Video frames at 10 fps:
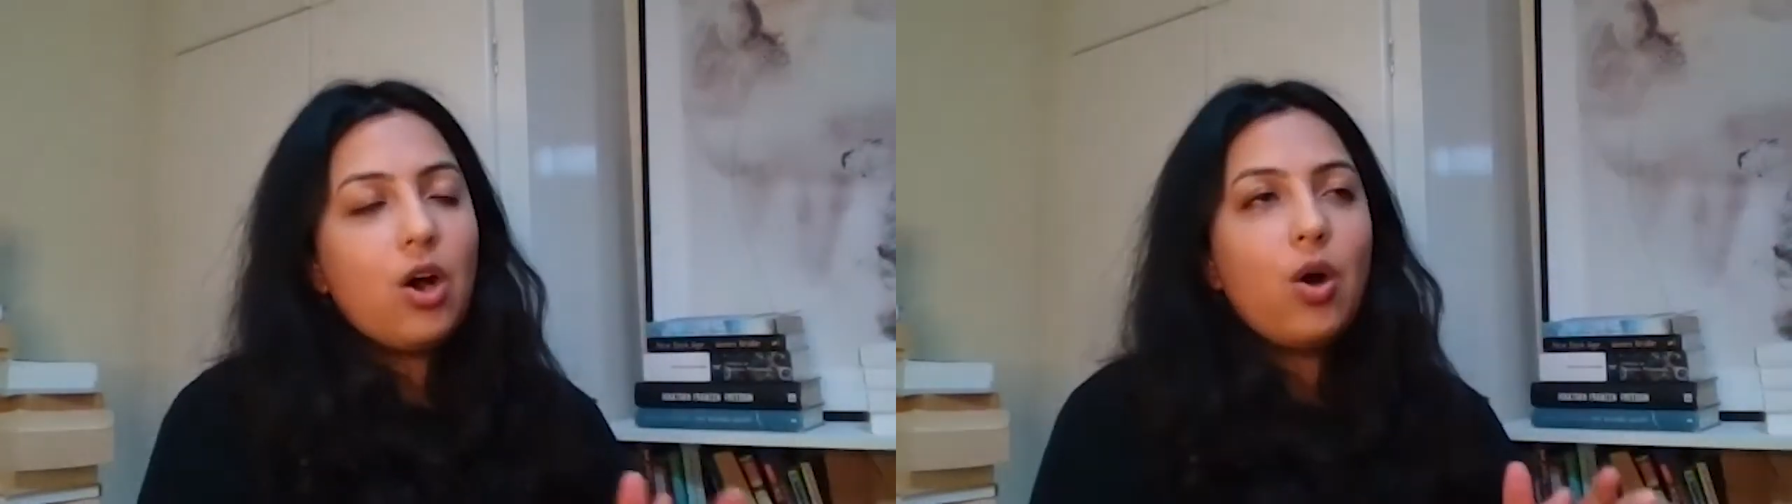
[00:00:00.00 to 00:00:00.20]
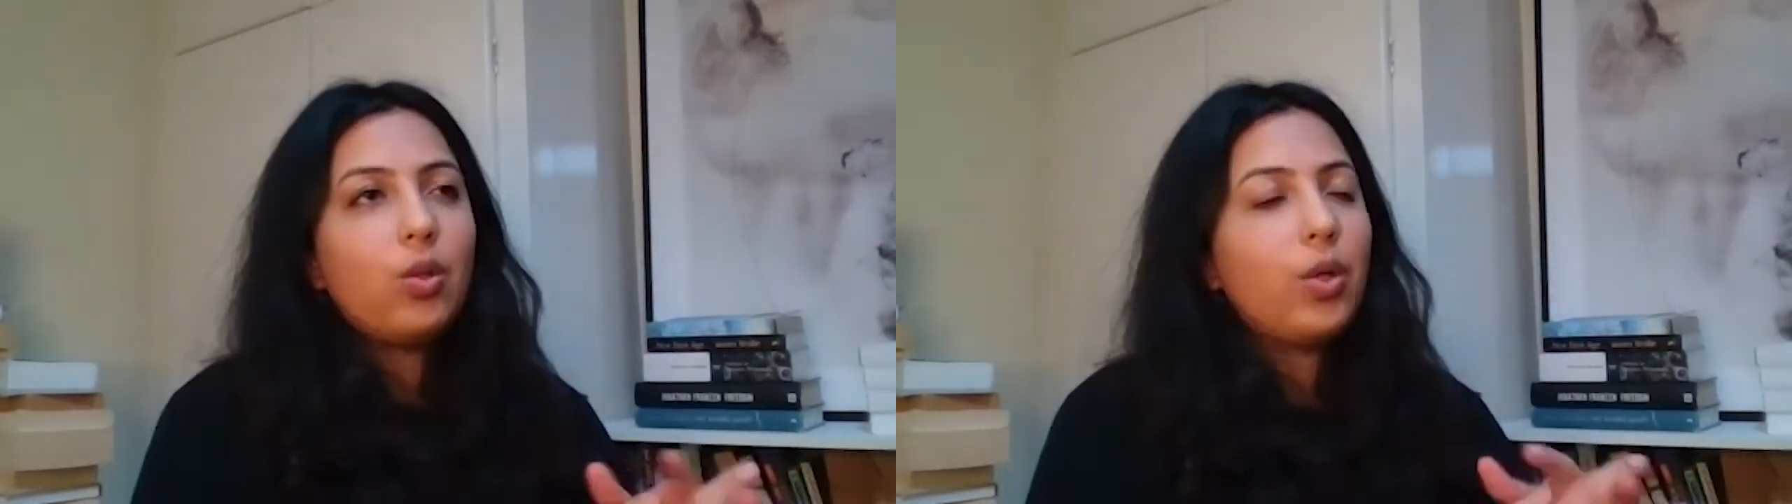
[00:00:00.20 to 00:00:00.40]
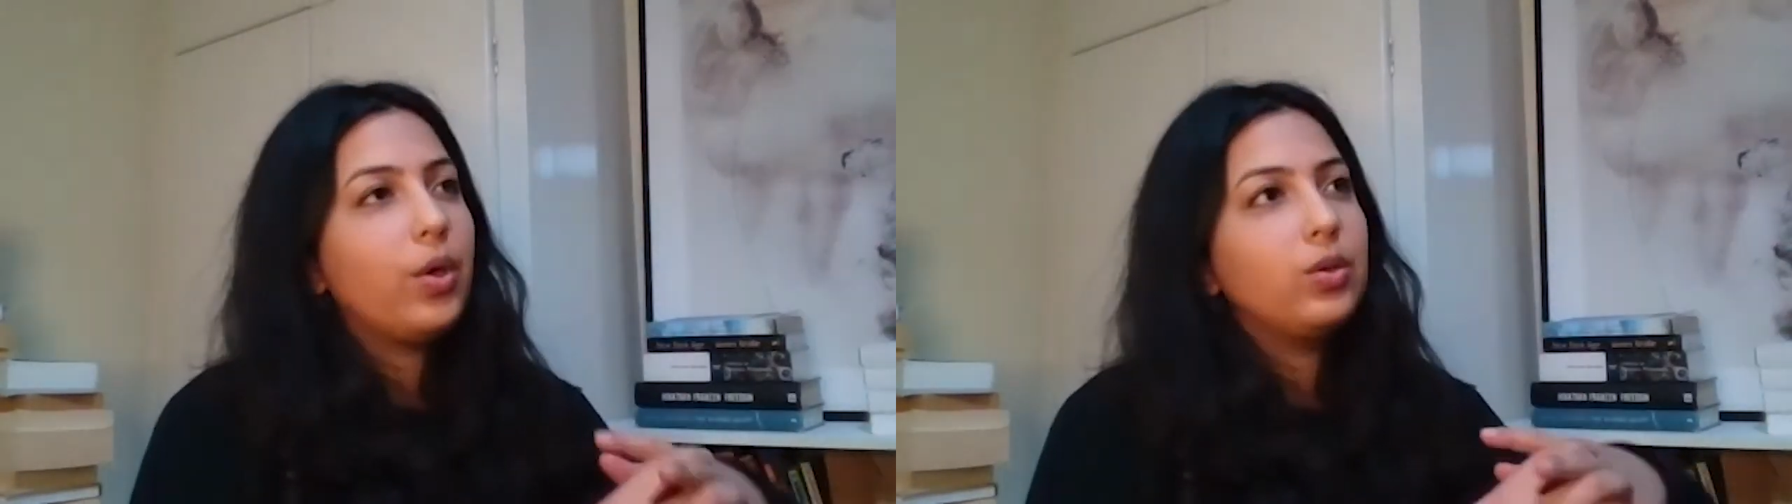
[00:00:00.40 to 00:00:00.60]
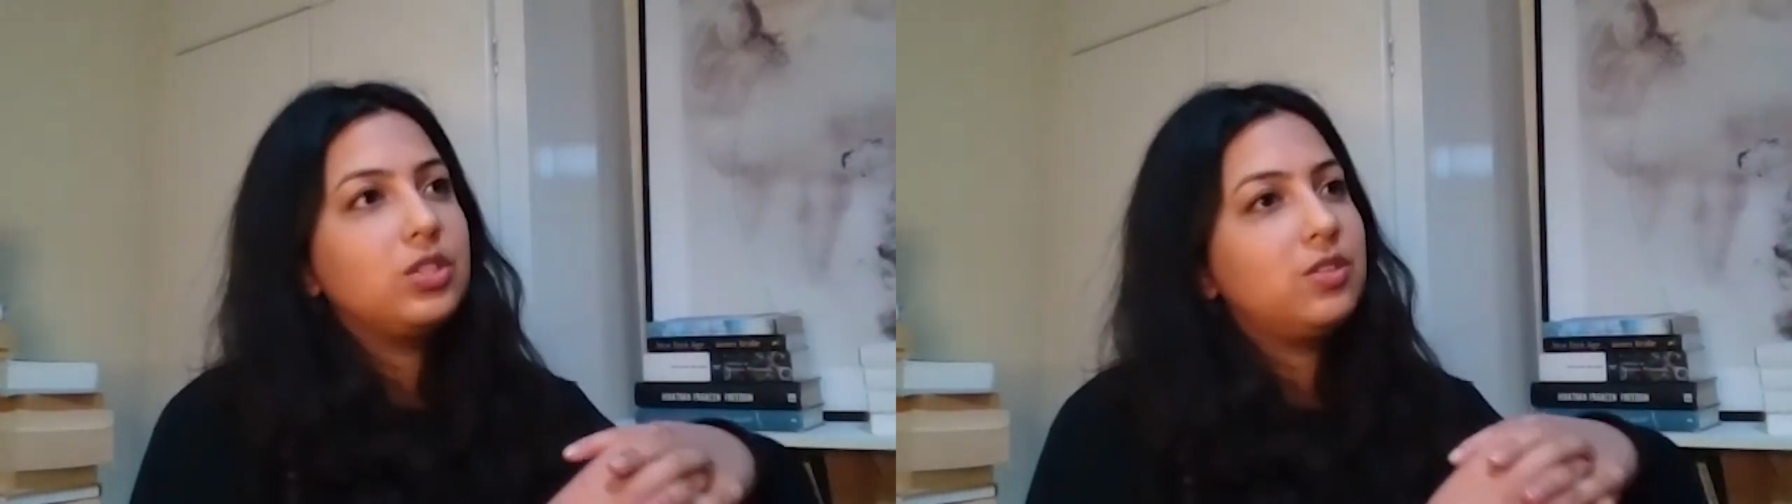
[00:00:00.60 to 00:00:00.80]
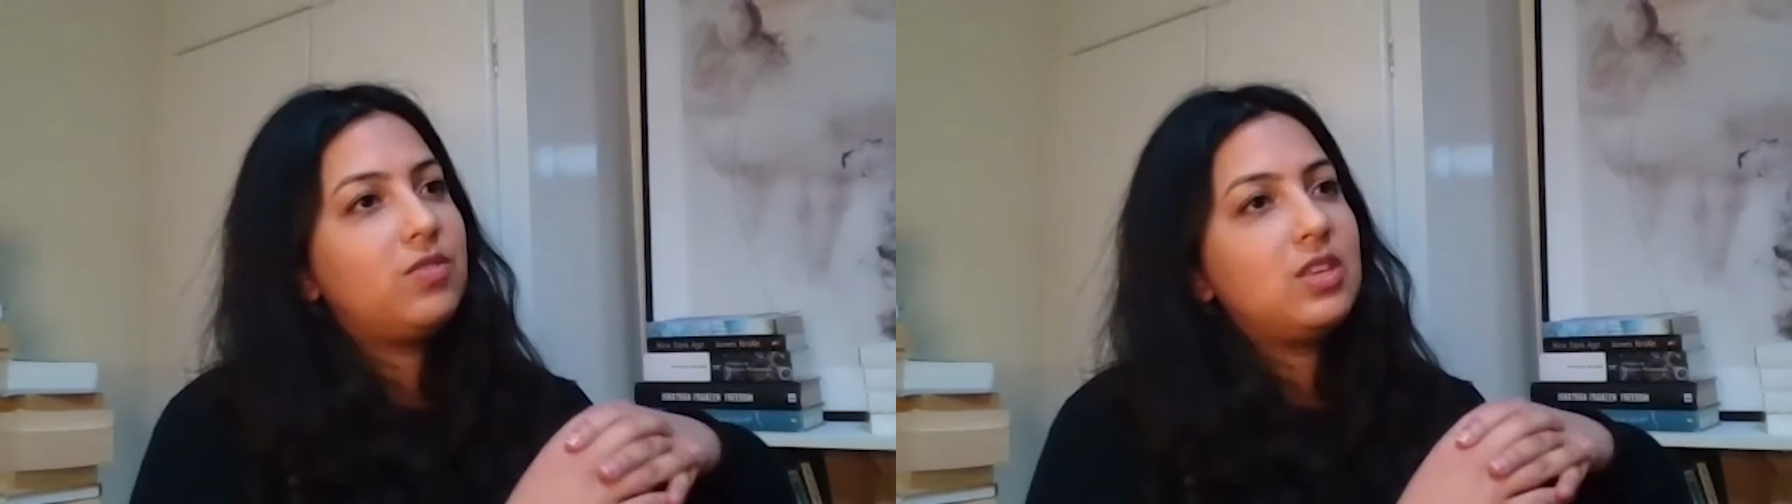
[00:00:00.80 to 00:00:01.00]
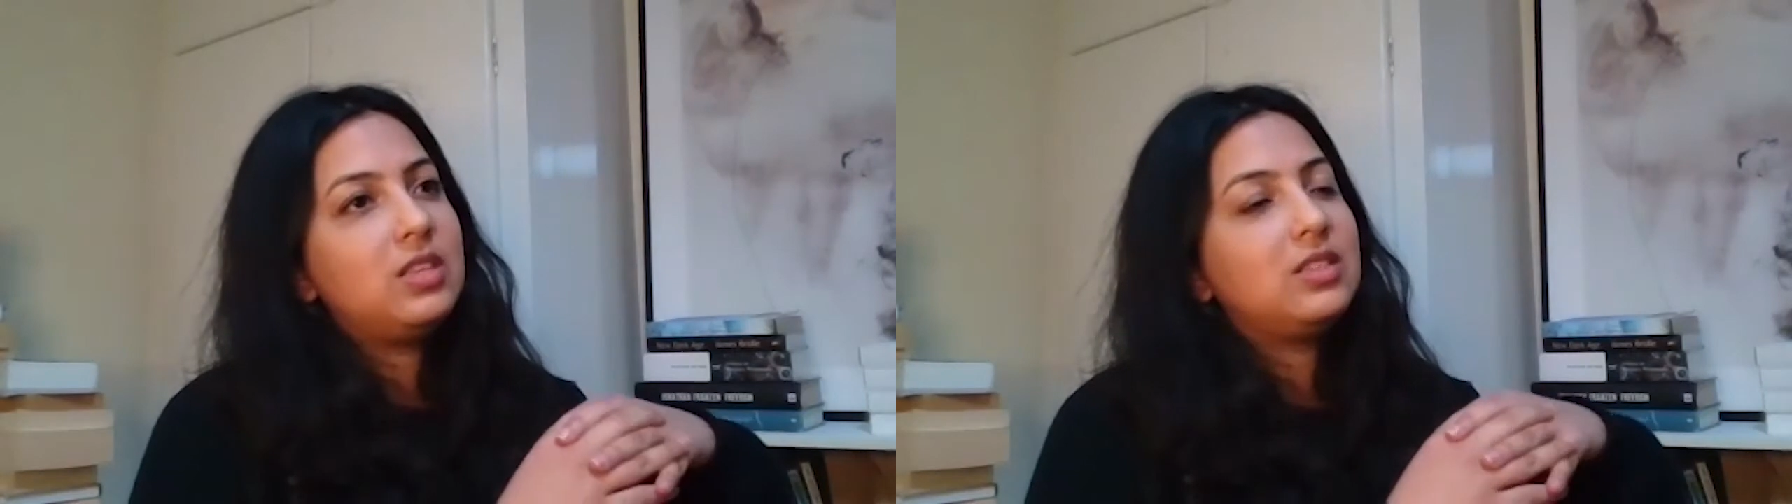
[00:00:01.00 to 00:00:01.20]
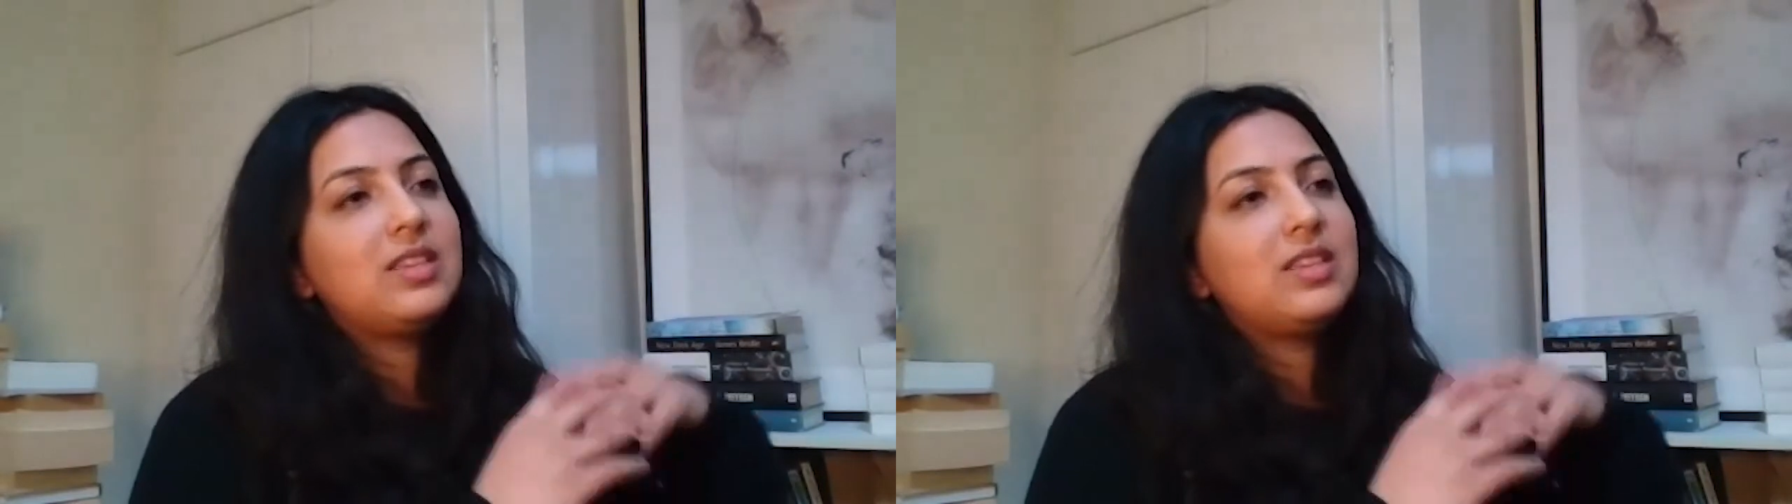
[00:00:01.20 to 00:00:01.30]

whole host of these